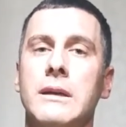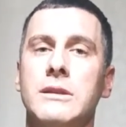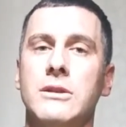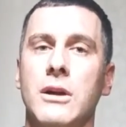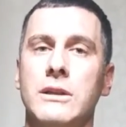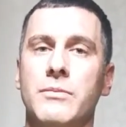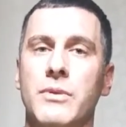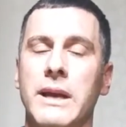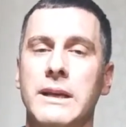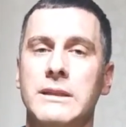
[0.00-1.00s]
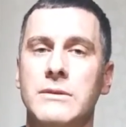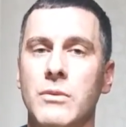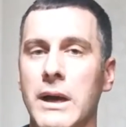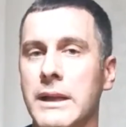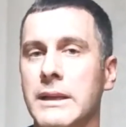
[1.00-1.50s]
start to break a
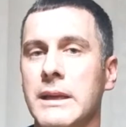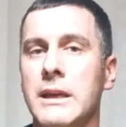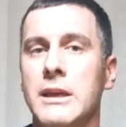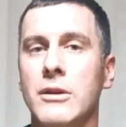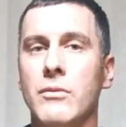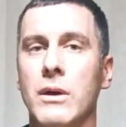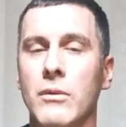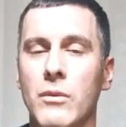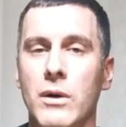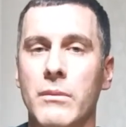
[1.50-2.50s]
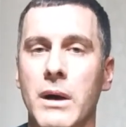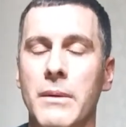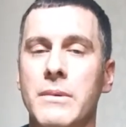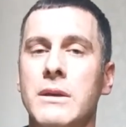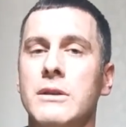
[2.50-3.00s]
sweat. You will warm
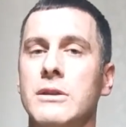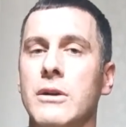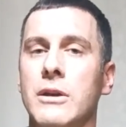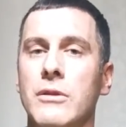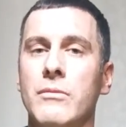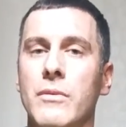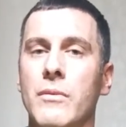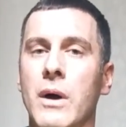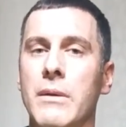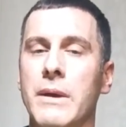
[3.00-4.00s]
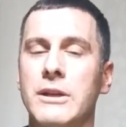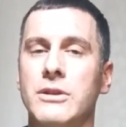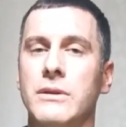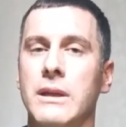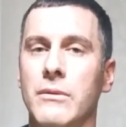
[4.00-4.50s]
up. So you want to make
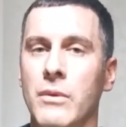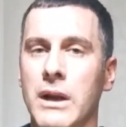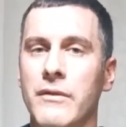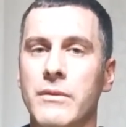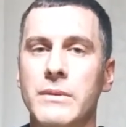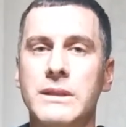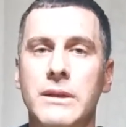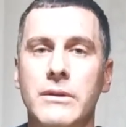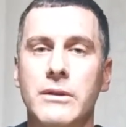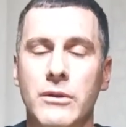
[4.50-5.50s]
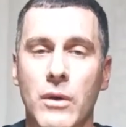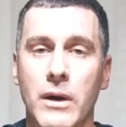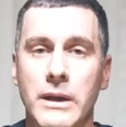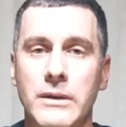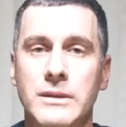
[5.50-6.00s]
sure that whatever material you
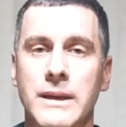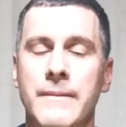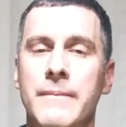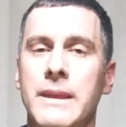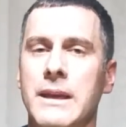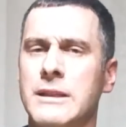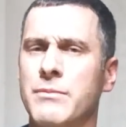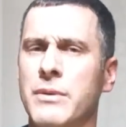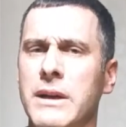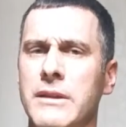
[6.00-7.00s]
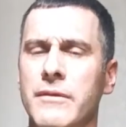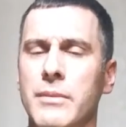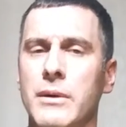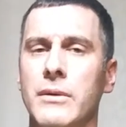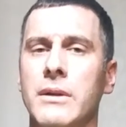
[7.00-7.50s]
are using, it's
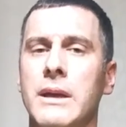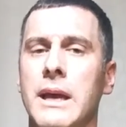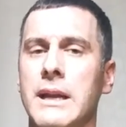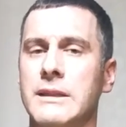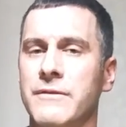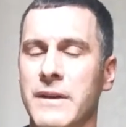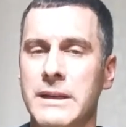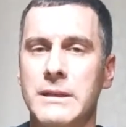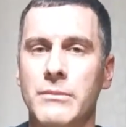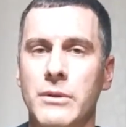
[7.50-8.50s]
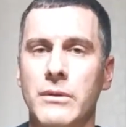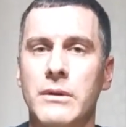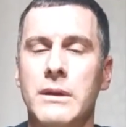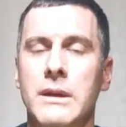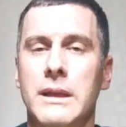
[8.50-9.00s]
breathable and it's ventable.
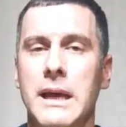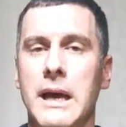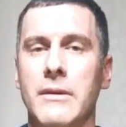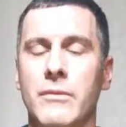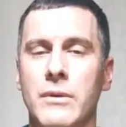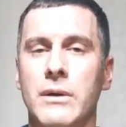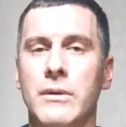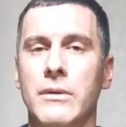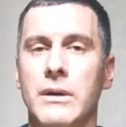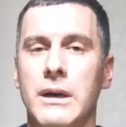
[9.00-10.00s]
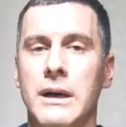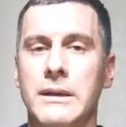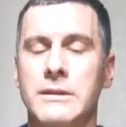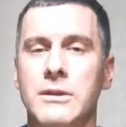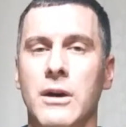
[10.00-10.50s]
And that will
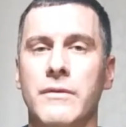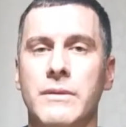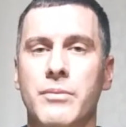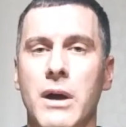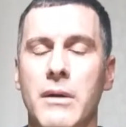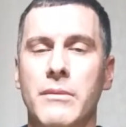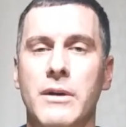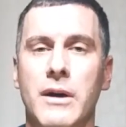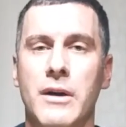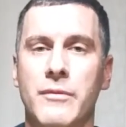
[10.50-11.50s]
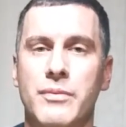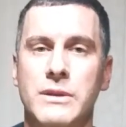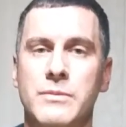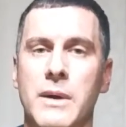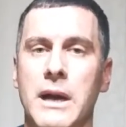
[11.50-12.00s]
solve the problem of
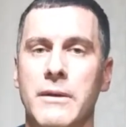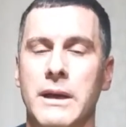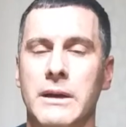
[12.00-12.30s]
perspiring